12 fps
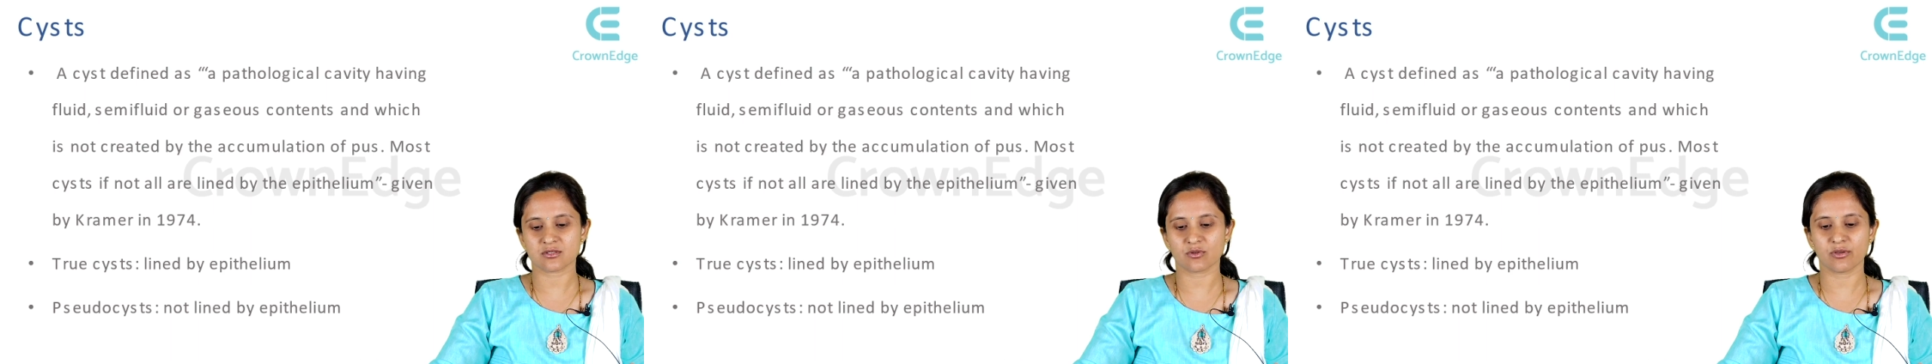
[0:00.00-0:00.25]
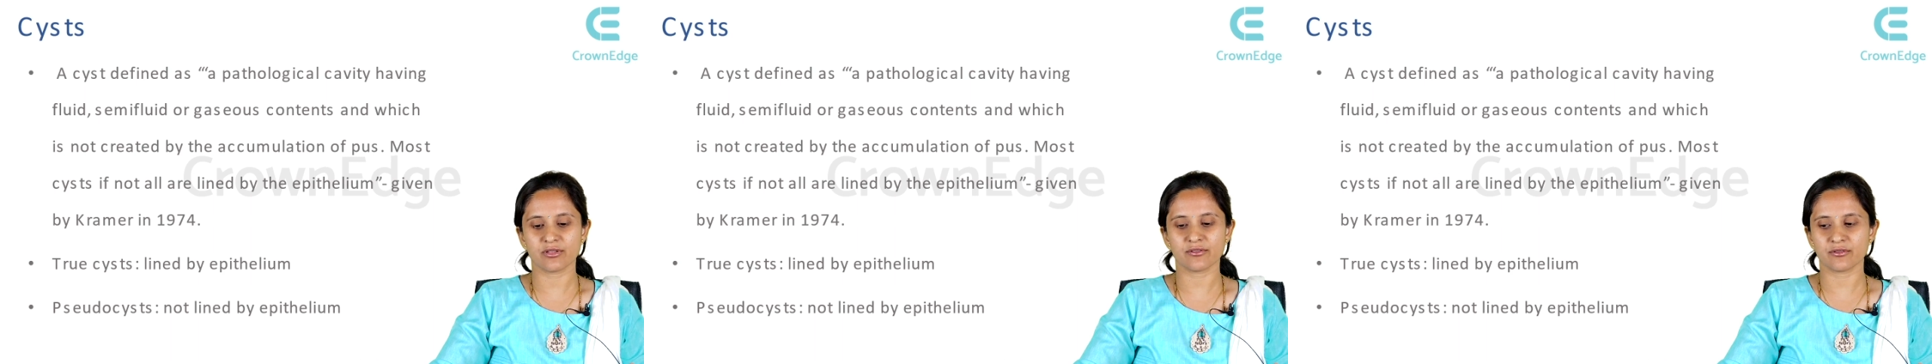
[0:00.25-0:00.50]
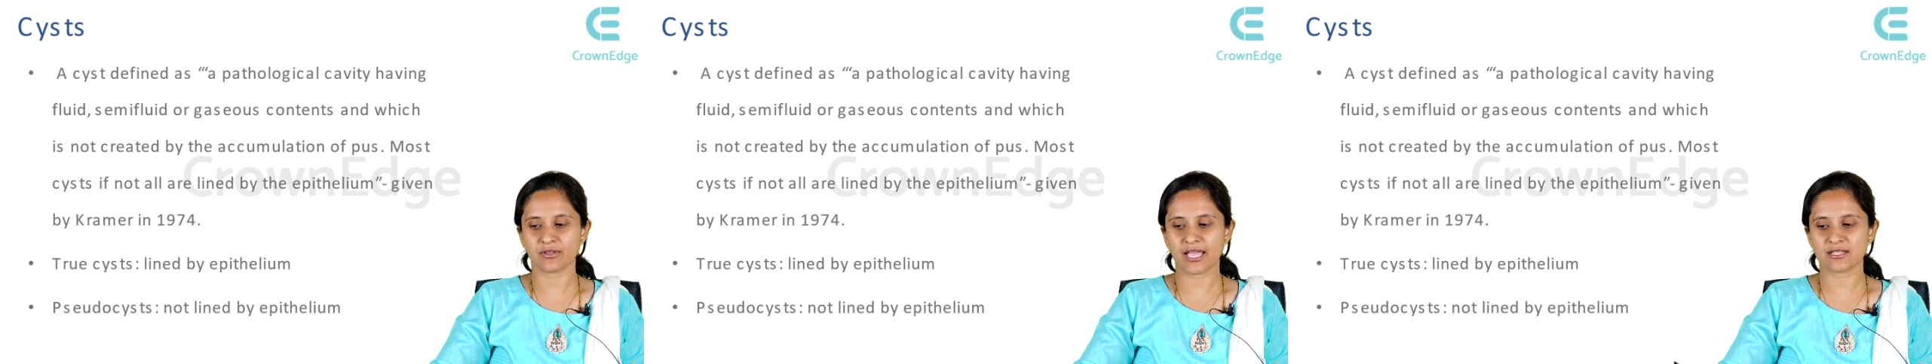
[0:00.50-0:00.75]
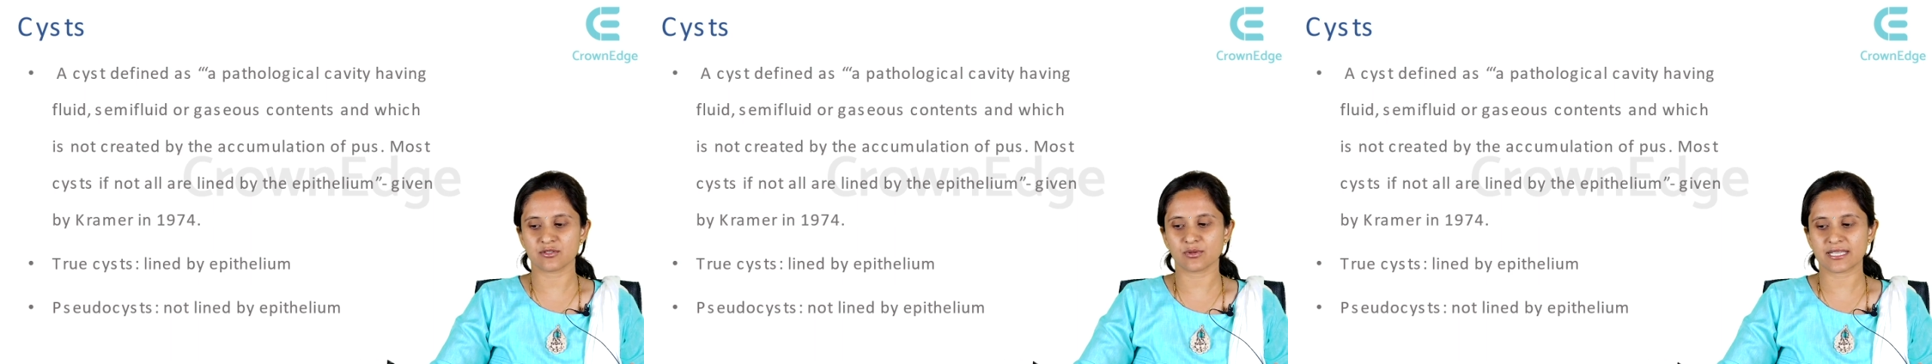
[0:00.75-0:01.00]
So
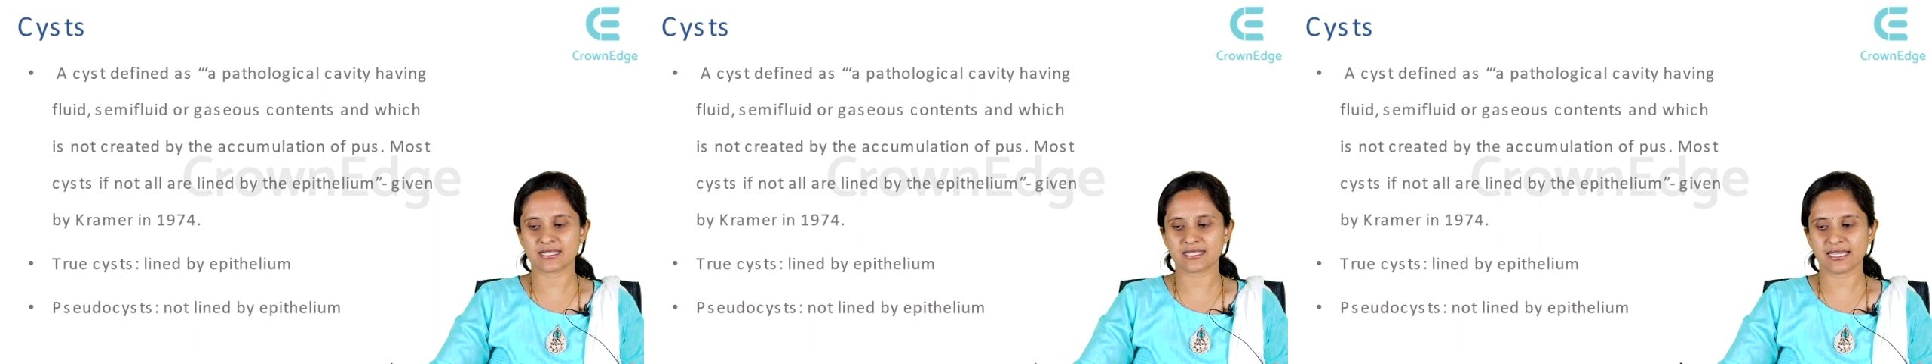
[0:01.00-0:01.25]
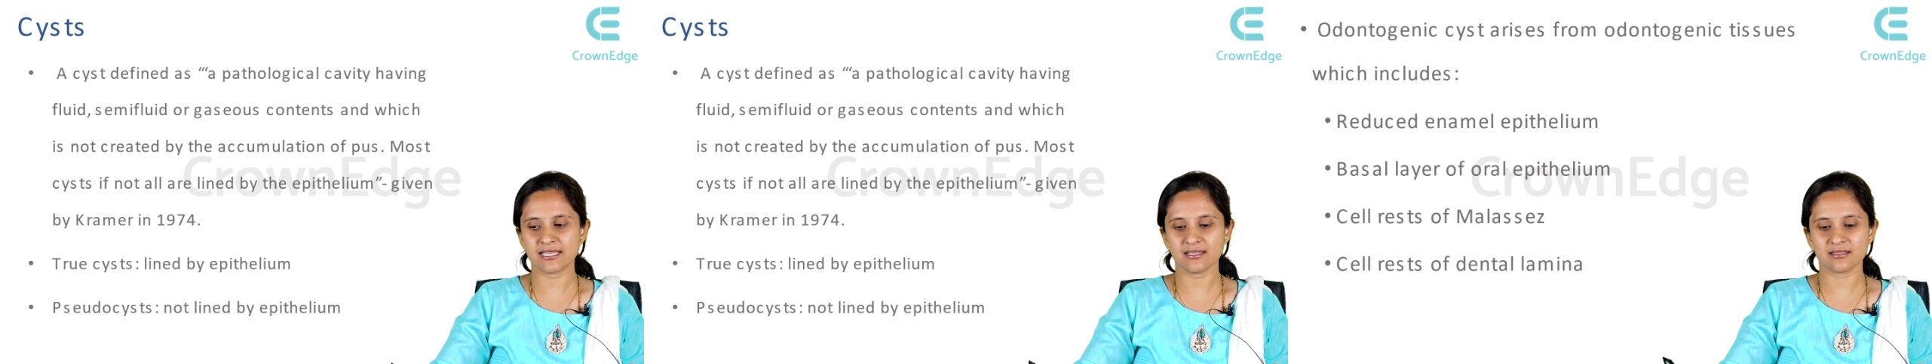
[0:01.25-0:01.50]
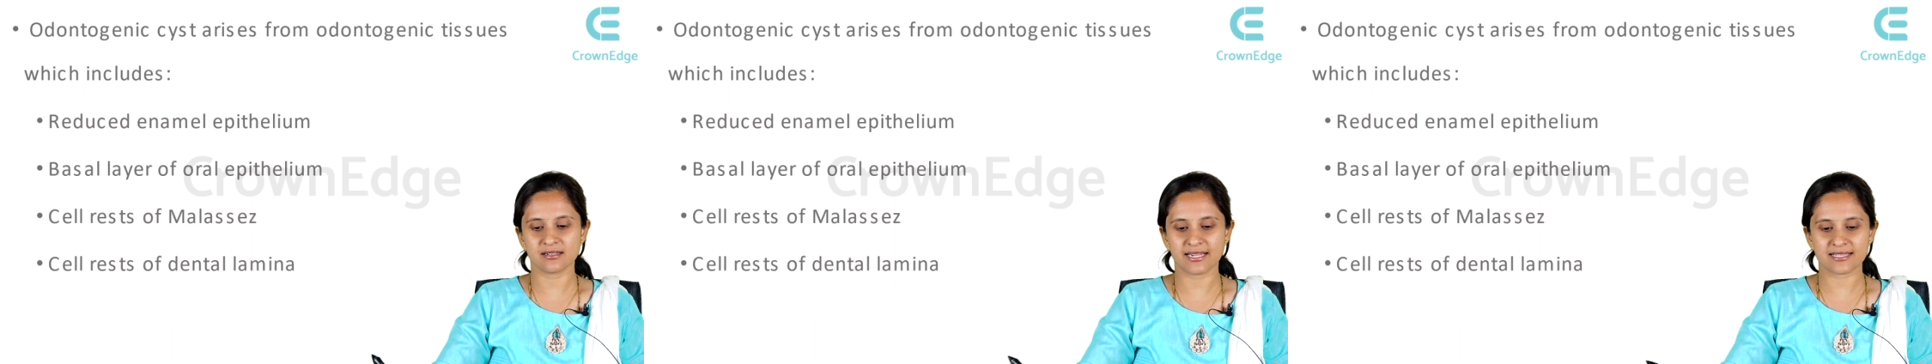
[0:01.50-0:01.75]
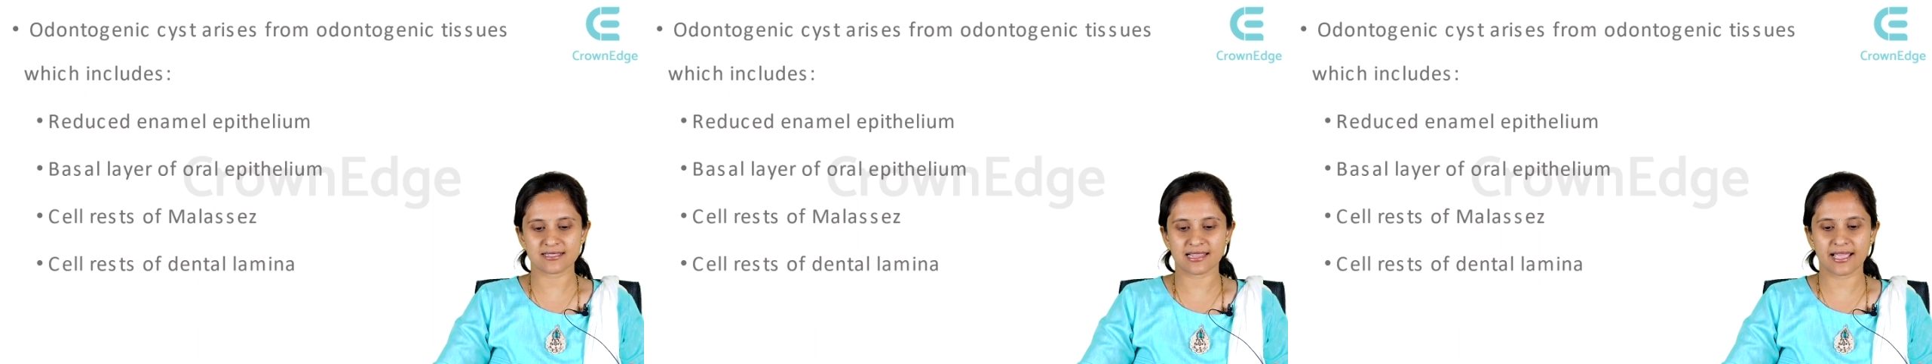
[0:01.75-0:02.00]
as you can see in the
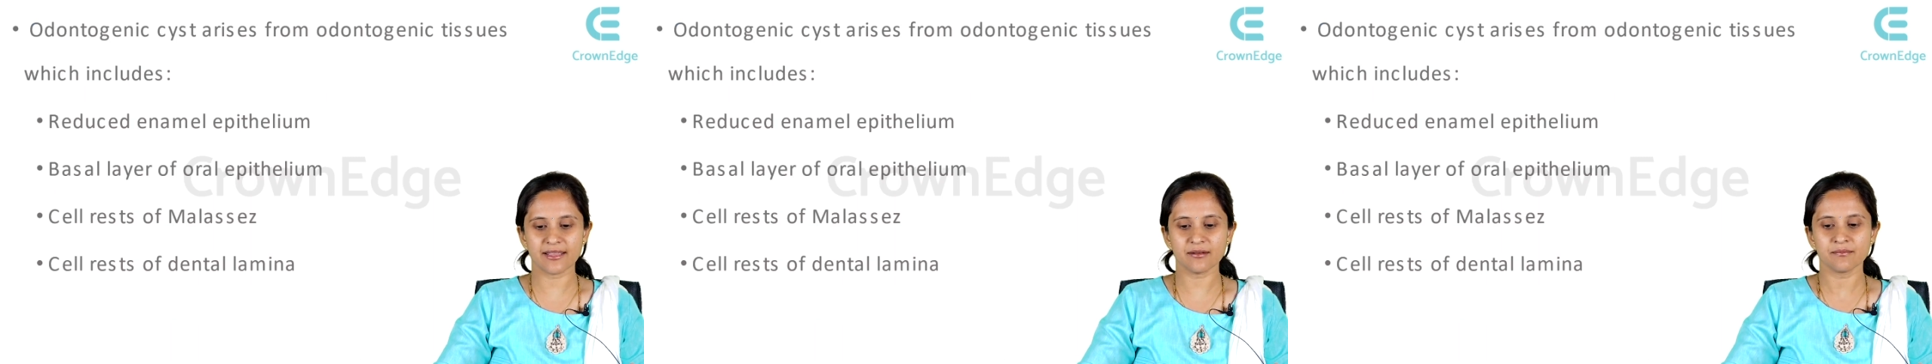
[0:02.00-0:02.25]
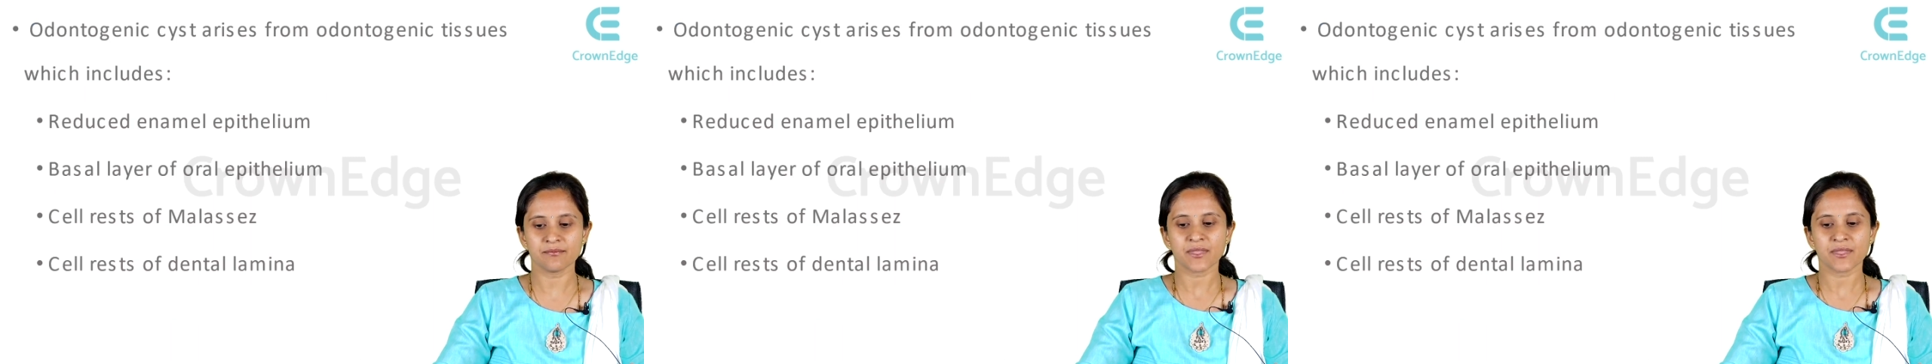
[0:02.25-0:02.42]
next slide.